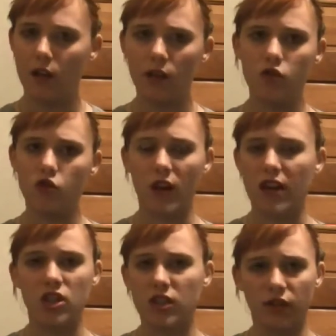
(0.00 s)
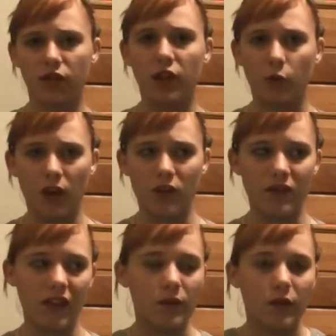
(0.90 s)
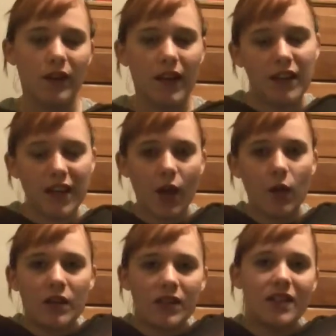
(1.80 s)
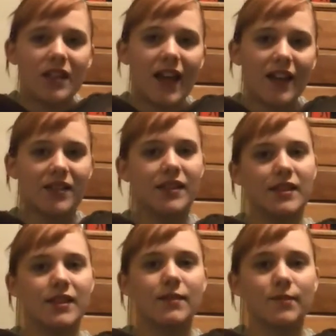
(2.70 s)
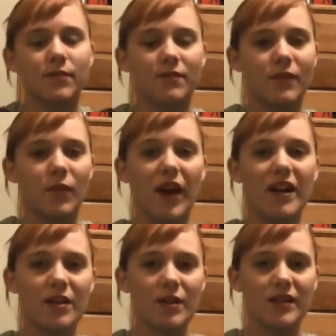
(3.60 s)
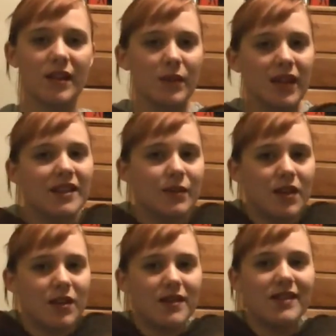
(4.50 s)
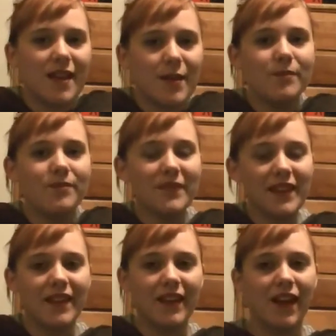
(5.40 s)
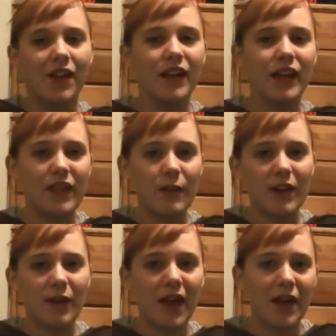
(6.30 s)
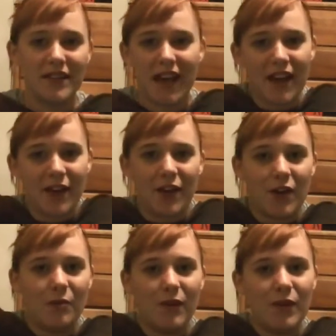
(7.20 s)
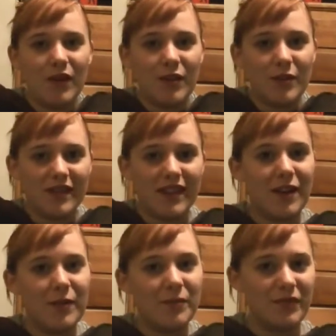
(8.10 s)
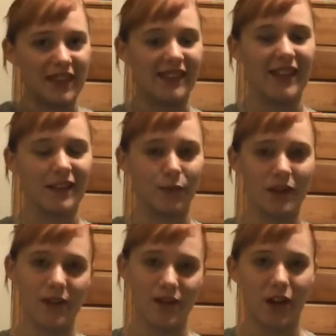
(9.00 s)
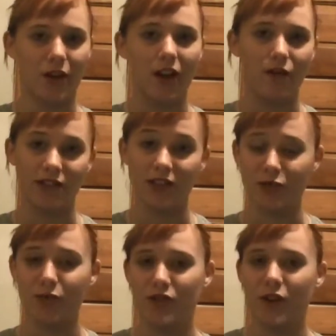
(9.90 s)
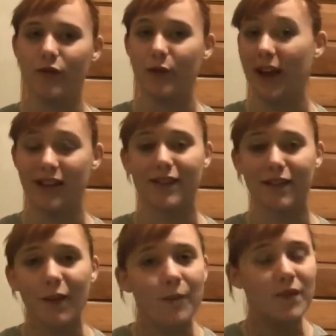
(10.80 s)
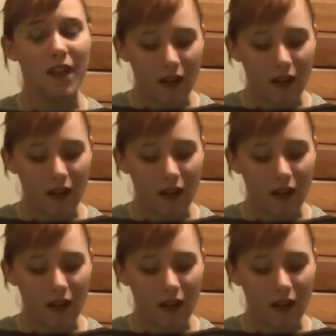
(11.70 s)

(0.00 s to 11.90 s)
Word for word: strange and different and weird to them. They were like, yeah, we use steel axes. Why do you use them? Because we use them. How long have they been around? I don't know, but we use them. Like, that's pretty much how a conversation would go if you asked them.